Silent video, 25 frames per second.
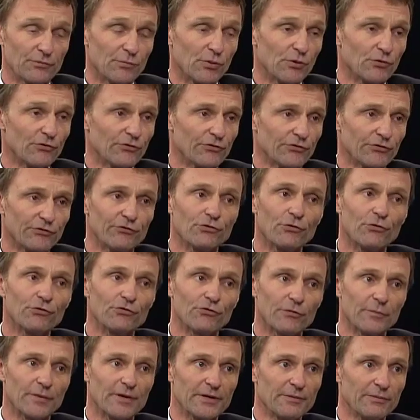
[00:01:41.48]
it's important to
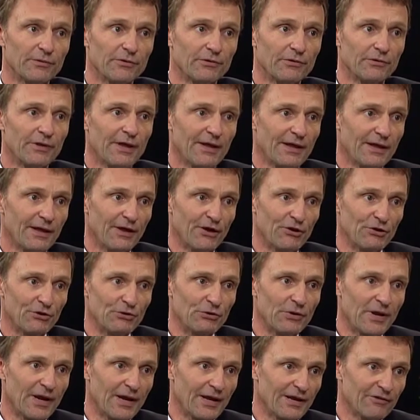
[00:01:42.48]
talk to people
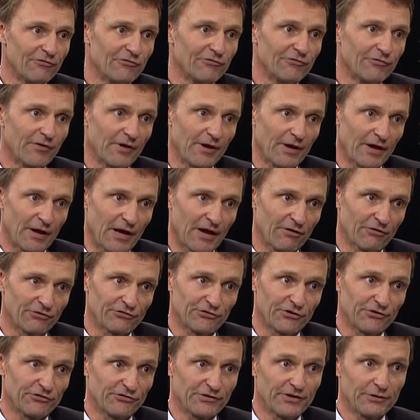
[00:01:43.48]
who have are
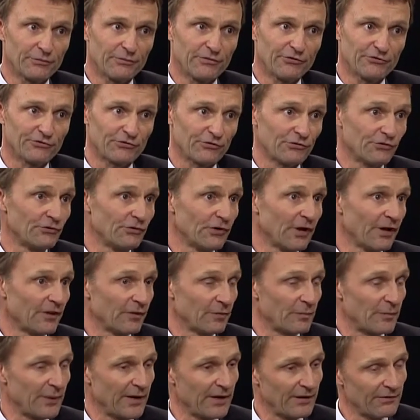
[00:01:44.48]
associated with the school,
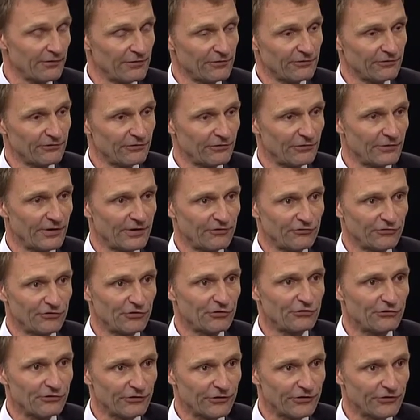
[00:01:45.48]
either parents who have
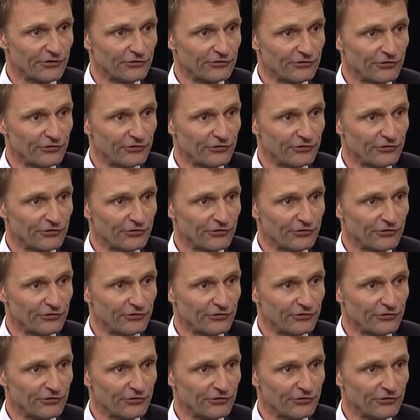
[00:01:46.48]
children at